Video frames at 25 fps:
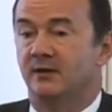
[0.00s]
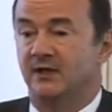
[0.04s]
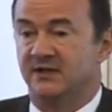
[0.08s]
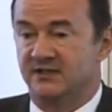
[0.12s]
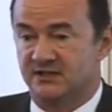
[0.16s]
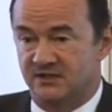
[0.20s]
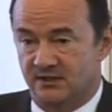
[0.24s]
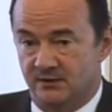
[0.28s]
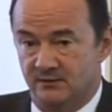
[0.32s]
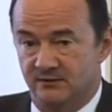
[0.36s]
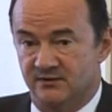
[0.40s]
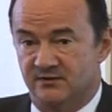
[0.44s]

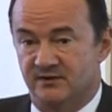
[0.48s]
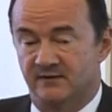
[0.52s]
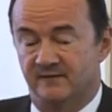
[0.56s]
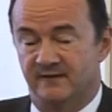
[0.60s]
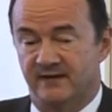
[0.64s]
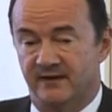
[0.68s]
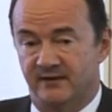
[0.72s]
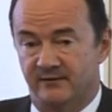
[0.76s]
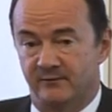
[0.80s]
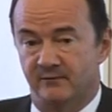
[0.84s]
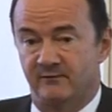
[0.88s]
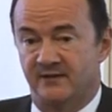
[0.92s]

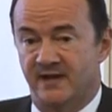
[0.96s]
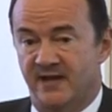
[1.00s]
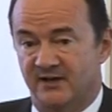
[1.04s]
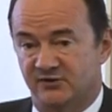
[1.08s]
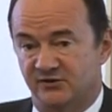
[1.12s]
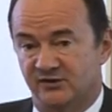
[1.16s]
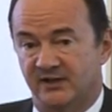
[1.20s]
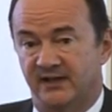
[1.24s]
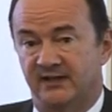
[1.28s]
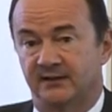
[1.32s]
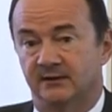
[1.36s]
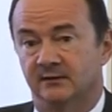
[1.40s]
exclusively through that
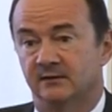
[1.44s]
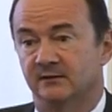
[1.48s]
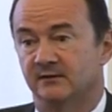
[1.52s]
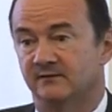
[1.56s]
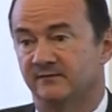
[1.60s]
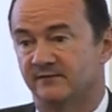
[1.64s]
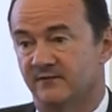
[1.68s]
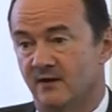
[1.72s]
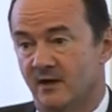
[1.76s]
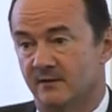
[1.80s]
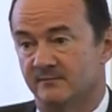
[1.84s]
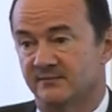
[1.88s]
channel of
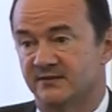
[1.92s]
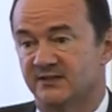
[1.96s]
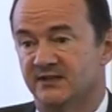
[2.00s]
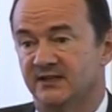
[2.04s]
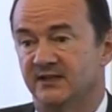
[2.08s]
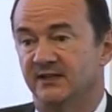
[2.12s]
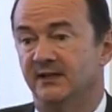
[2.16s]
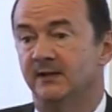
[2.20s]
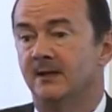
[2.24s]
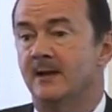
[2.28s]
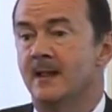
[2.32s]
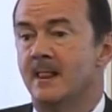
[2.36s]

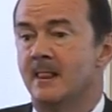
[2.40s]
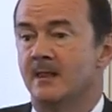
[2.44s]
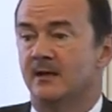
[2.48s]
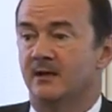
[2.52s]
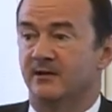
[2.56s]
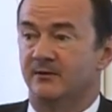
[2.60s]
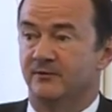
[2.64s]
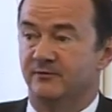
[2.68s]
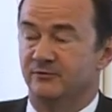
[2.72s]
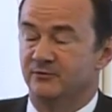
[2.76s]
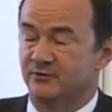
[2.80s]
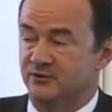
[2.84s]
pharmacy
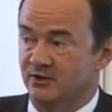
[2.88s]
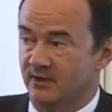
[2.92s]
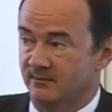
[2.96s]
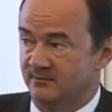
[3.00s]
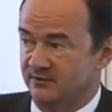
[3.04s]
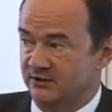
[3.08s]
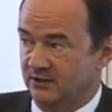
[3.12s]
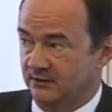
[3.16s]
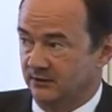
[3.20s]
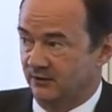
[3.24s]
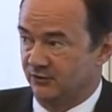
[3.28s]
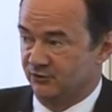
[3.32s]
and through
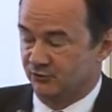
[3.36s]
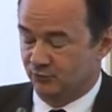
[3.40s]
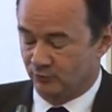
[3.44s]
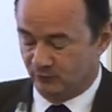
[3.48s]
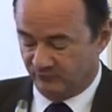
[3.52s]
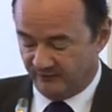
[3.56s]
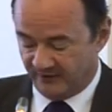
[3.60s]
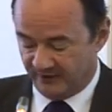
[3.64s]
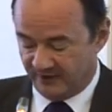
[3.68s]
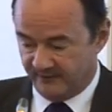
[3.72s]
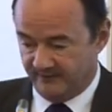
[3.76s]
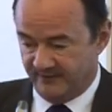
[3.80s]

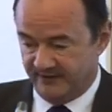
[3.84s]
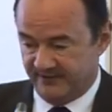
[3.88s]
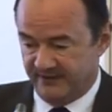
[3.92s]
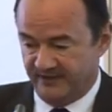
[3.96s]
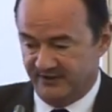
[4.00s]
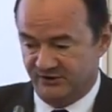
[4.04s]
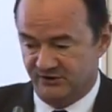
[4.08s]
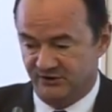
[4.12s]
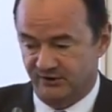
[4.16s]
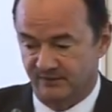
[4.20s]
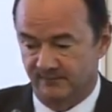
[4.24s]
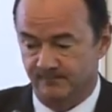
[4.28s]
dermatological
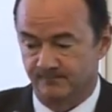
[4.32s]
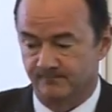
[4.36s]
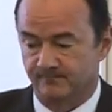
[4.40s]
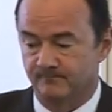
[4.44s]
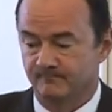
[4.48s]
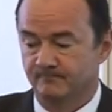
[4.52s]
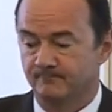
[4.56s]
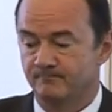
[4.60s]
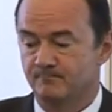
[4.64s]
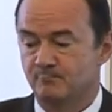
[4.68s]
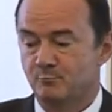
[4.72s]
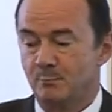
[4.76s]
recommendation.
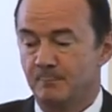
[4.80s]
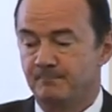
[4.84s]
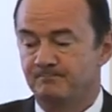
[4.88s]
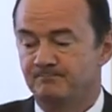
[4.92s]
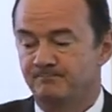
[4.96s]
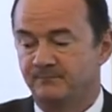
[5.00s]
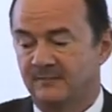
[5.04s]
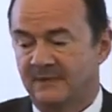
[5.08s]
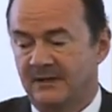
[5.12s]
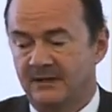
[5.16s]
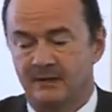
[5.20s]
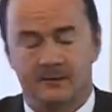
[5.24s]

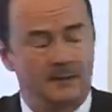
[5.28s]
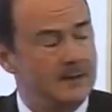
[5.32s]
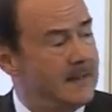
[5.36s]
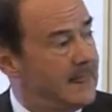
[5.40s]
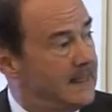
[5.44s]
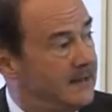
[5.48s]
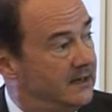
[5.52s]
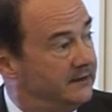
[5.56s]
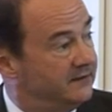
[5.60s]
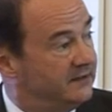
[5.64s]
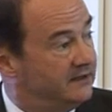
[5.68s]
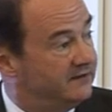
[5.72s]

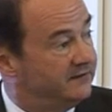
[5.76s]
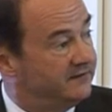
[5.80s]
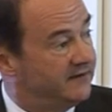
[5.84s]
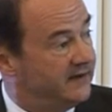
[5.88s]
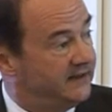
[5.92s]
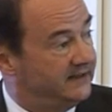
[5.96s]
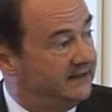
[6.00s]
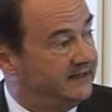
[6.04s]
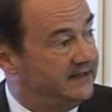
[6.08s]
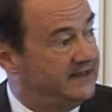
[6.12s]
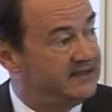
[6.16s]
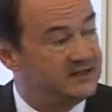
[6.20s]
And then
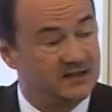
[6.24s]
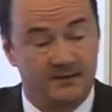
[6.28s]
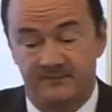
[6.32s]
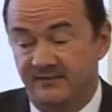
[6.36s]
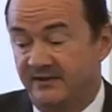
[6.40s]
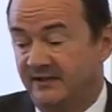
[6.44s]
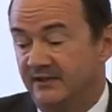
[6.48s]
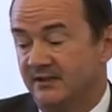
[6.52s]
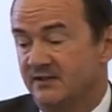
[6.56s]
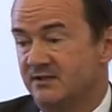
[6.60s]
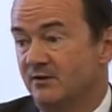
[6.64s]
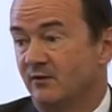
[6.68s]
finally,
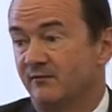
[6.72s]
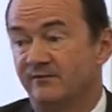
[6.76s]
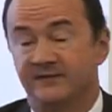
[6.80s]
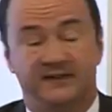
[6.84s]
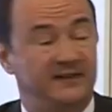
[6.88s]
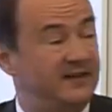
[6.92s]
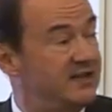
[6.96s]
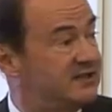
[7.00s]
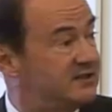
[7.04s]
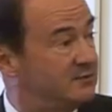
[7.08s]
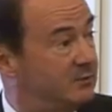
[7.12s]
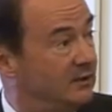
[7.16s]
something that's
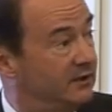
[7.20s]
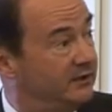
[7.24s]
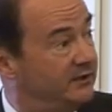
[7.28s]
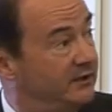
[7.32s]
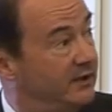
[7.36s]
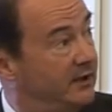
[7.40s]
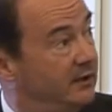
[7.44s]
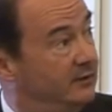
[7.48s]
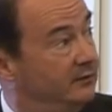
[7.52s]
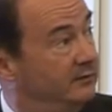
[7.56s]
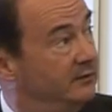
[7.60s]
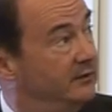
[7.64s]
often less well
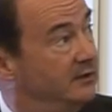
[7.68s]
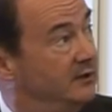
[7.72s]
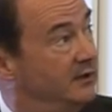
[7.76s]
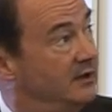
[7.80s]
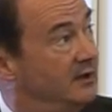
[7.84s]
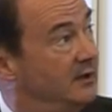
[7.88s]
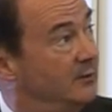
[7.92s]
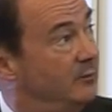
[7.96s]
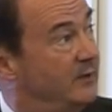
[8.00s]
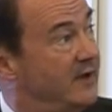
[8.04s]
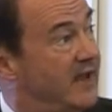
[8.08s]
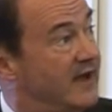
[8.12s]
known,
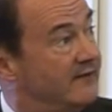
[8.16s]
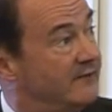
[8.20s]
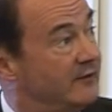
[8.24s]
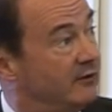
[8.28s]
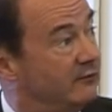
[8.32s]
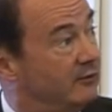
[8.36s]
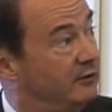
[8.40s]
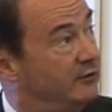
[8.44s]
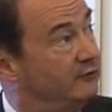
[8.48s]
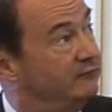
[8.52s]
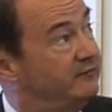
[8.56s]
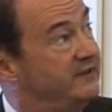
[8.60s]
we have
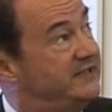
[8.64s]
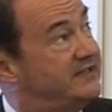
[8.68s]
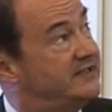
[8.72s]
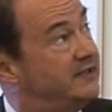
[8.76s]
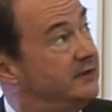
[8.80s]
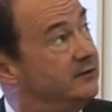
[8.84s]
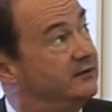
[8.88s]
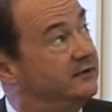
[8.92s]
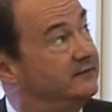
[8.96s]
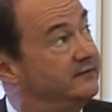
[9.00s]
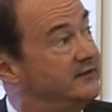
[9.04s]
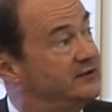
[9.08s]
our own
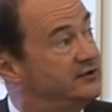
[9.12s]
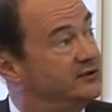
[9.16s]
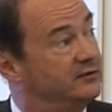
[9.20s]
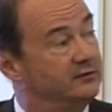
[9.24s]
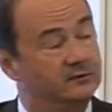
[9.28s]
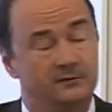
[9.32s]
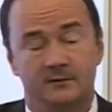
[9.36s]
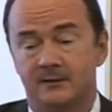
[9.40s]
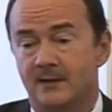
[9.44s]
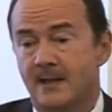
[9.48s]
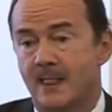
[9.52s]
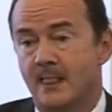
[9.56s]
retail
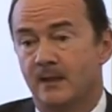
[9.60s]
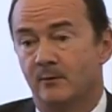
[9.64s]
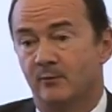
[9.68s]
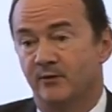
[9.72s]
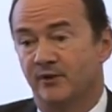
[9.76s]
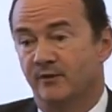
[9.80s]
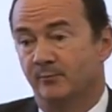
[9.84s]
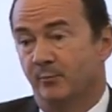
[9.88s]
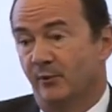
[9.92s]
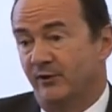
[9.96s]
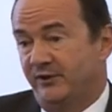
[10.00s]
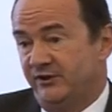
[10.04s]
division
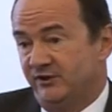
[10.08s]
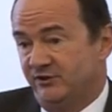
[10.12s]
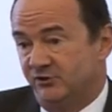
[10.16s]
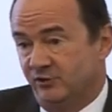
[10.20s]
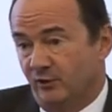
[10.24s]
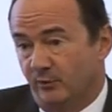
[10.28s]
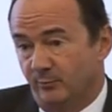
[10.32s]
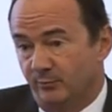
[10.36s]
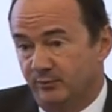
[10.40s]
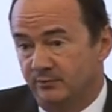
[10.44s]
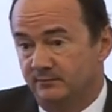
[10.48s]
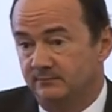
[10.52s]
with The Body
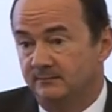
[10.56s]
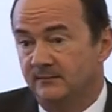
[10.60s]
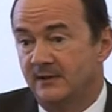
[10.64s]
Shop.